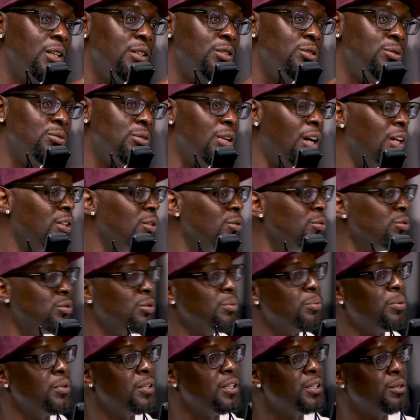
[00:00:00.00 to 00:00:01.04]
That you're not used to
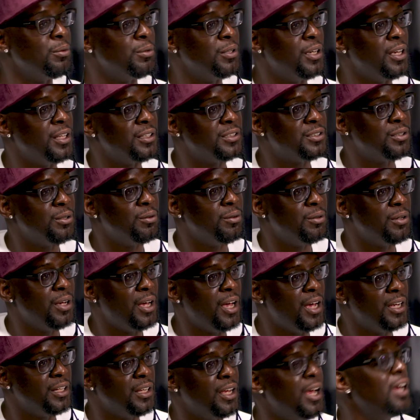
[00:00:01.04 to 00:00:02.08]
playing with. So
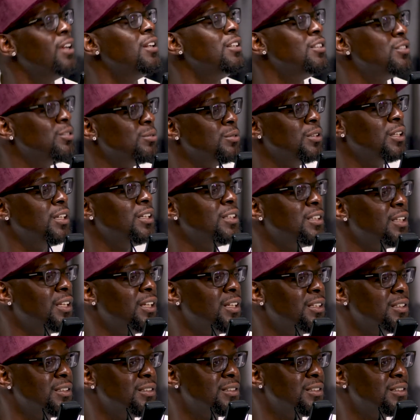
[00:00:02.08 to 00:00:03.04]
how did you get that?